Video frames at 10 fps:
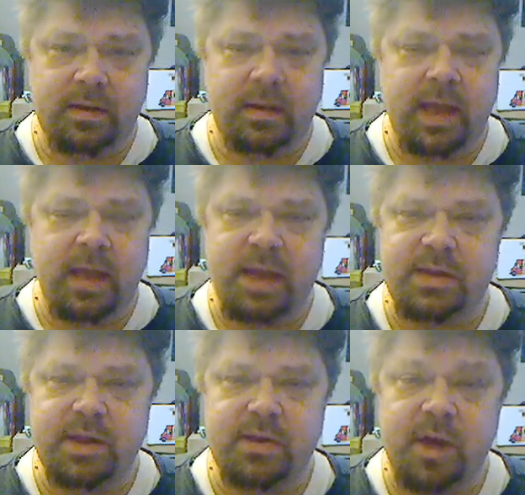I can't
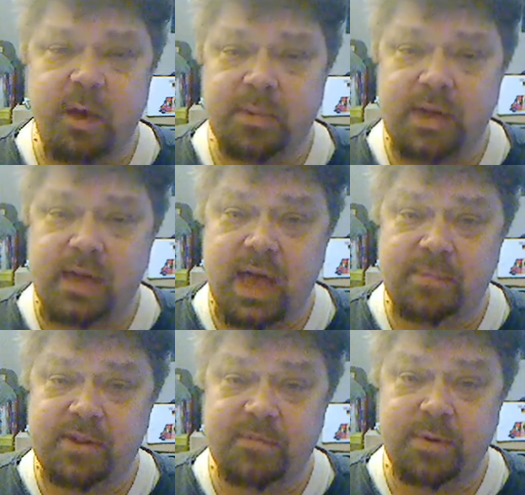tell you how many
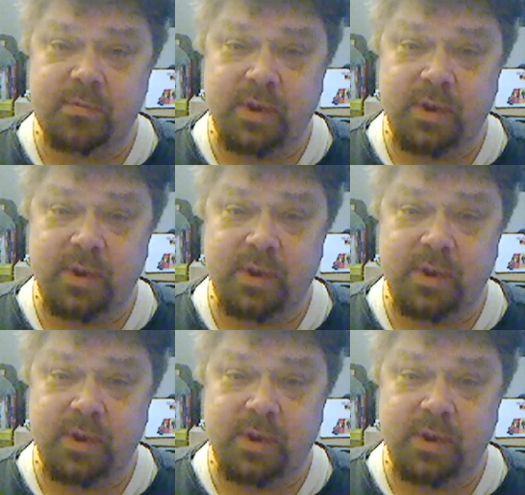times I've been